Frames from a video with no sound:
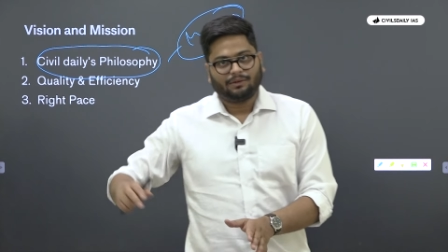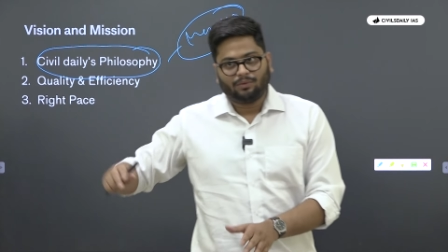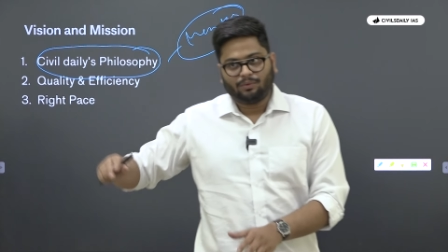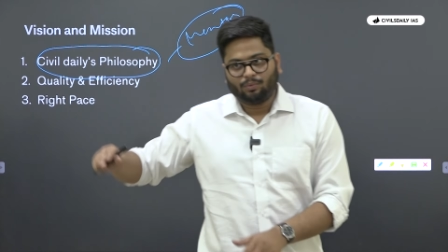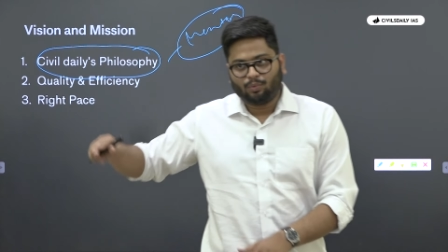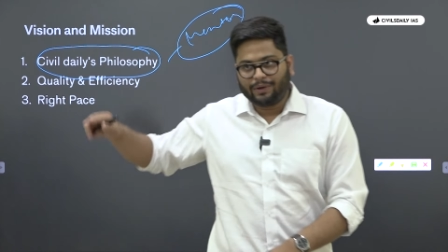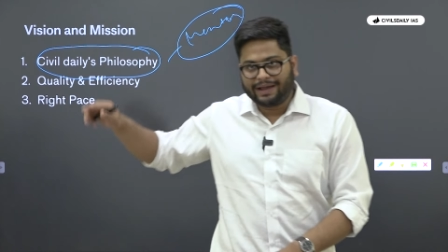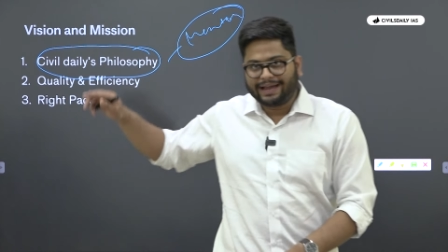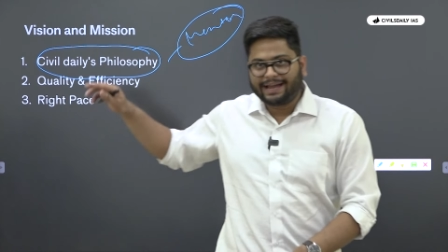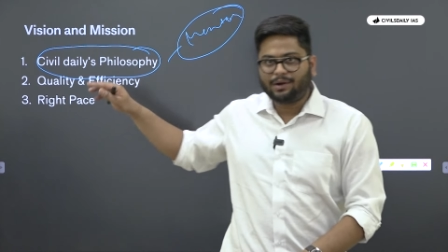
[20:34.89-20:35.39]

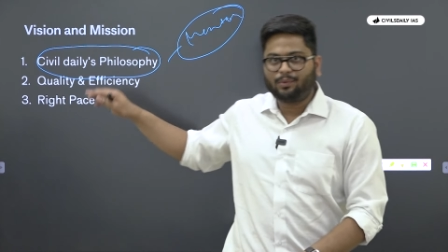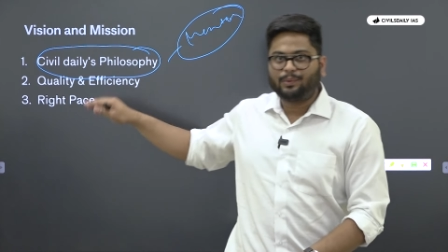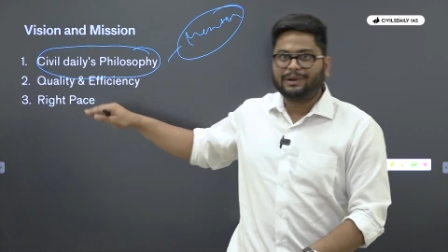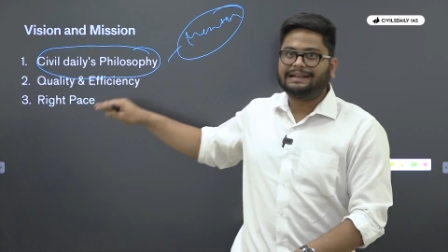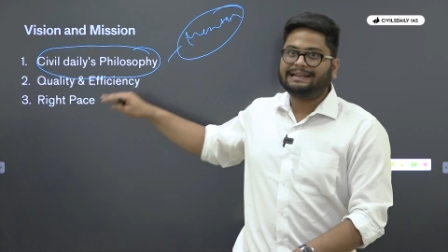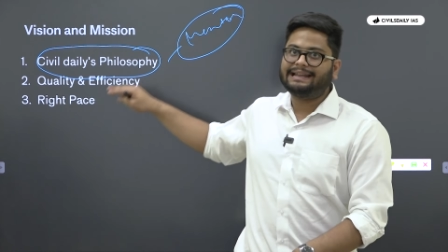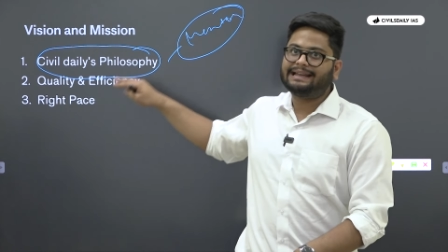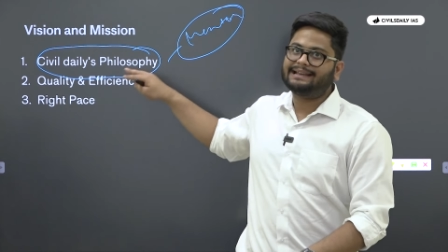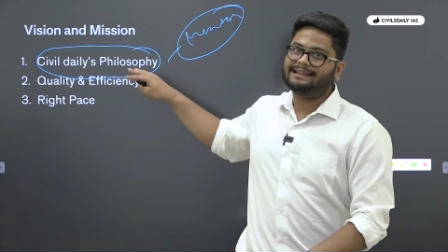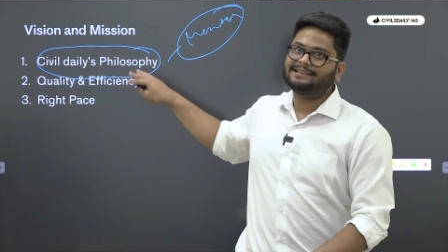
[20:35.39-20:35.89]
where we
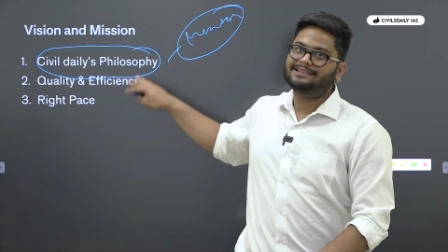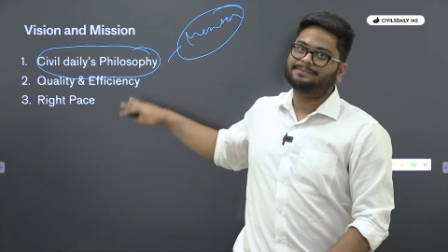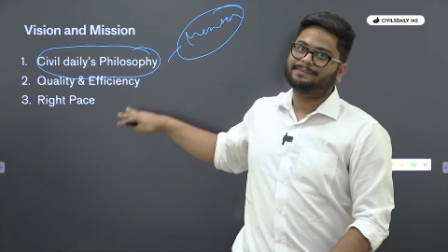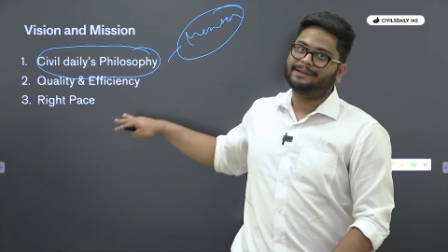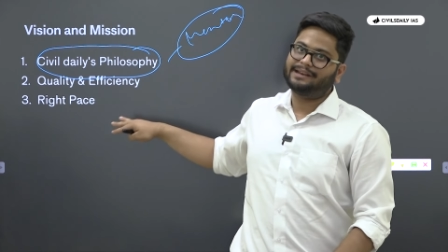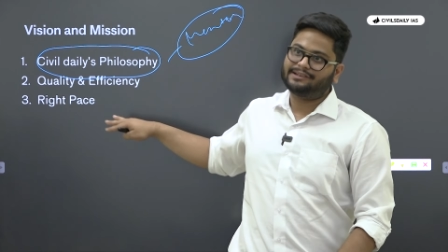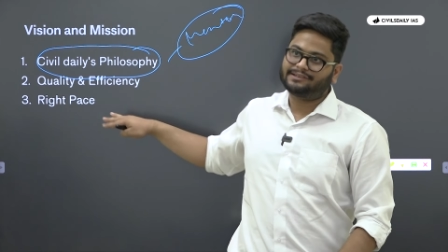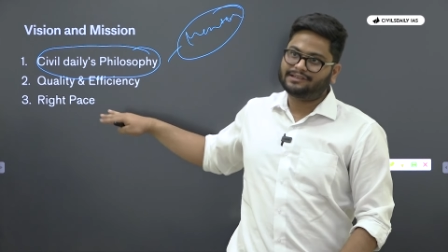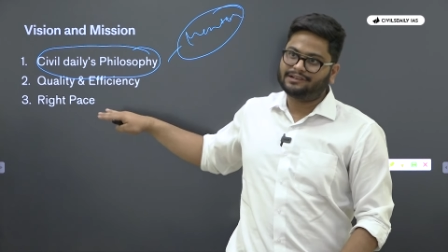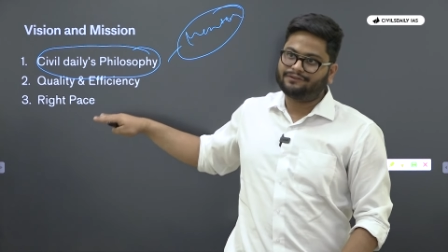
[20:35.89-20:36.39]
take
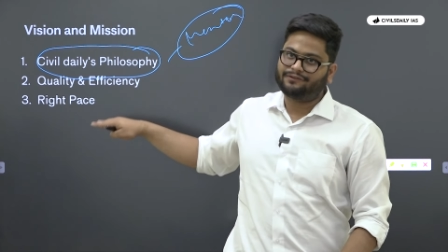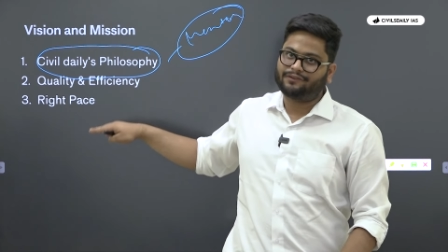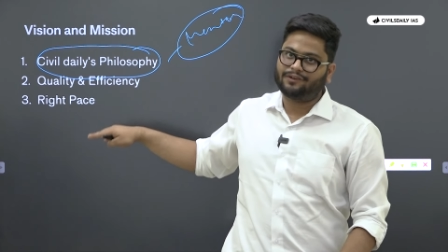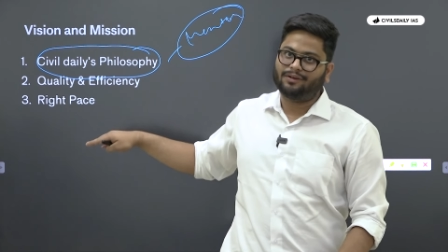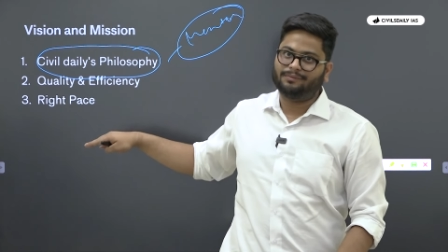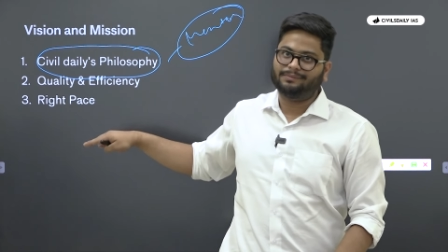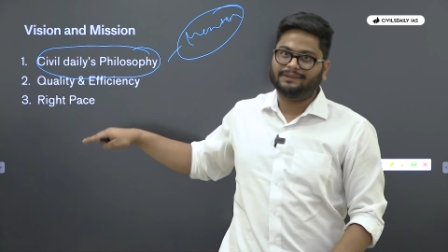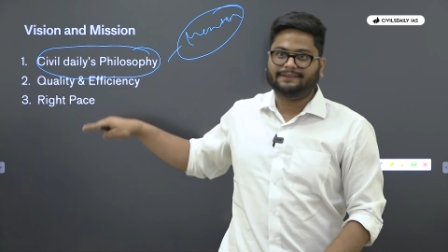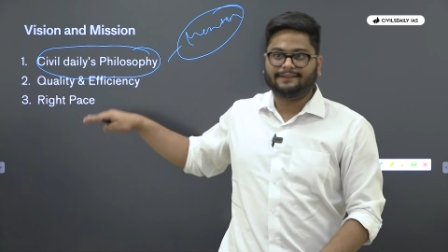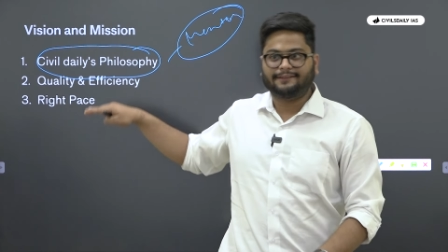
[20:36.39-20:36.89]
inspiration
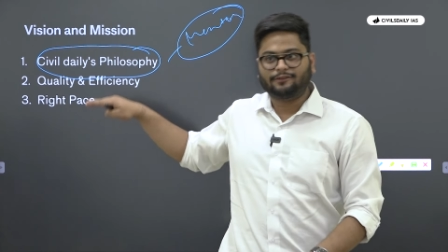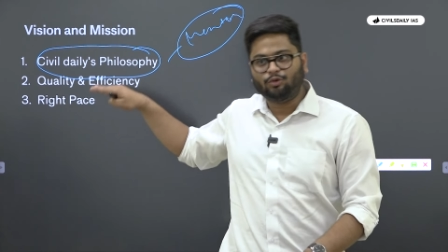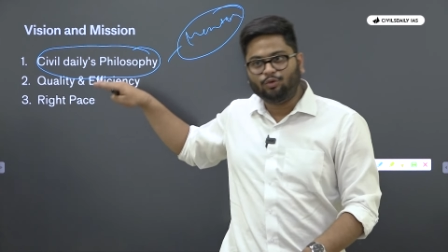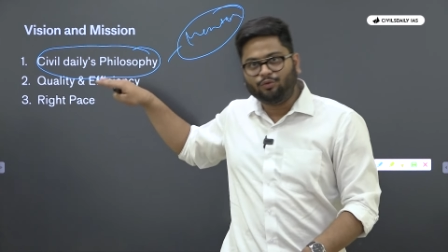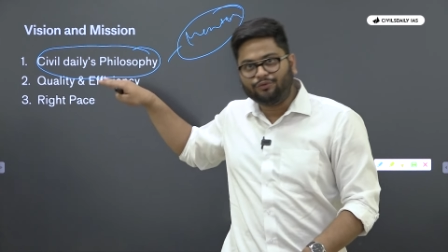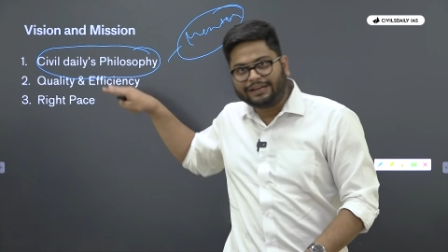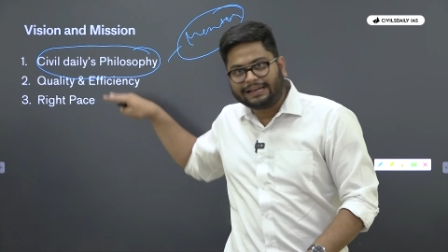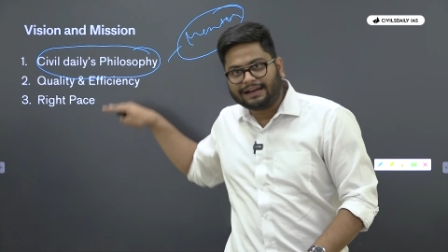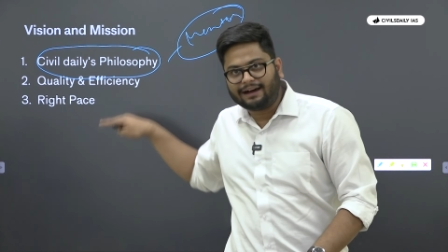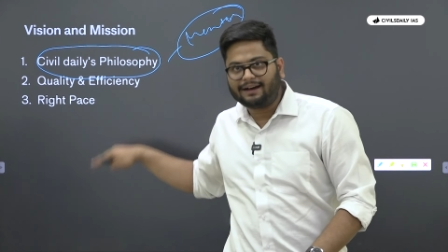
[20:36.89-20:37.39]
from. This is who
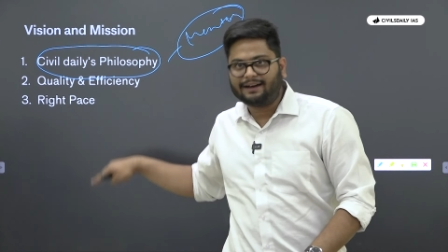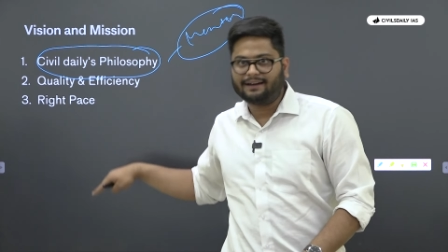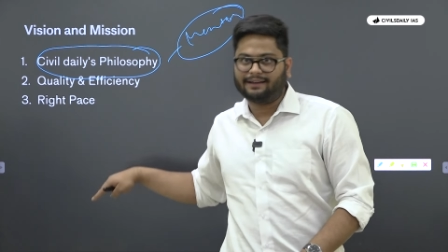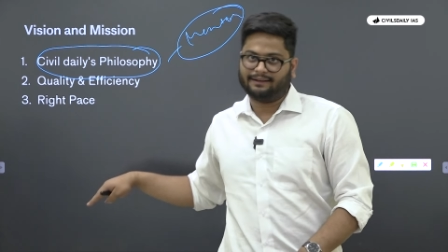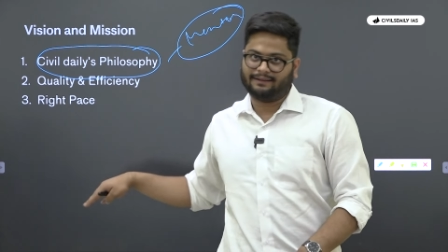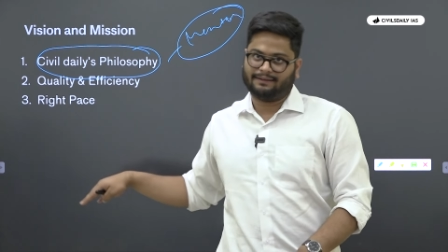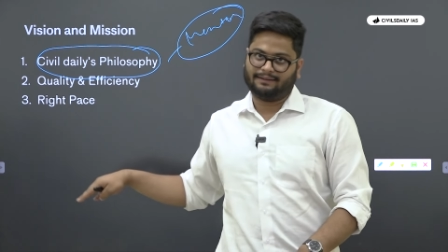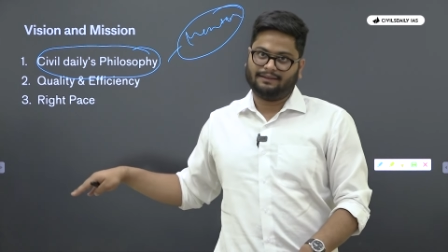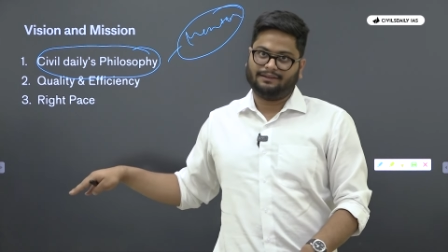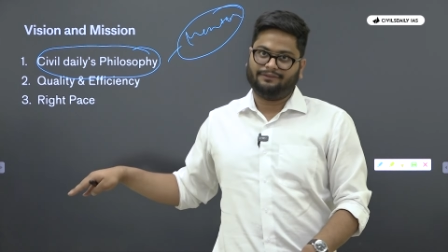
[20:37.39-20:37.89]
we are.